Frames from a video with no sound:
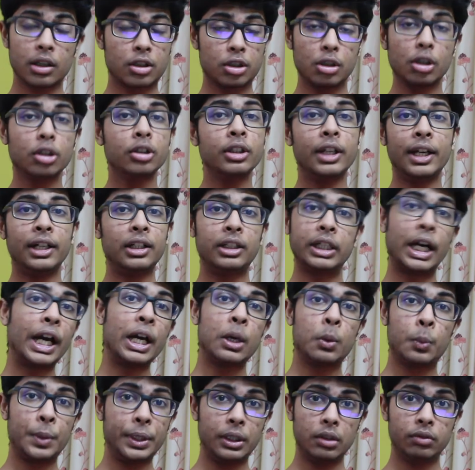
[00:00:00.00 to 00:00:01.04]
It's not the
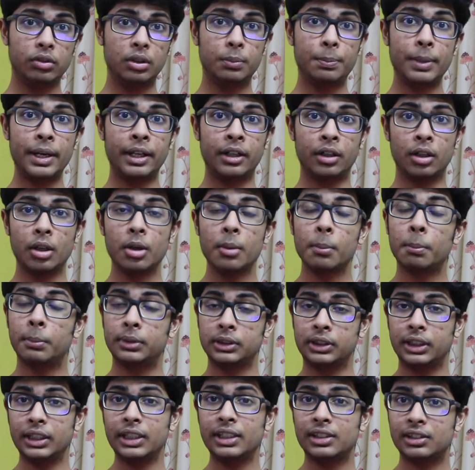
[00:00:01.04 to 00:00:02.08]
entire weight of the pen,
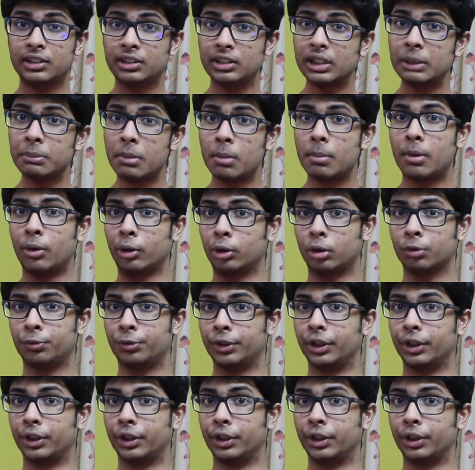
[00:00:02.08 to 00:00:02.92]
but it's some amount of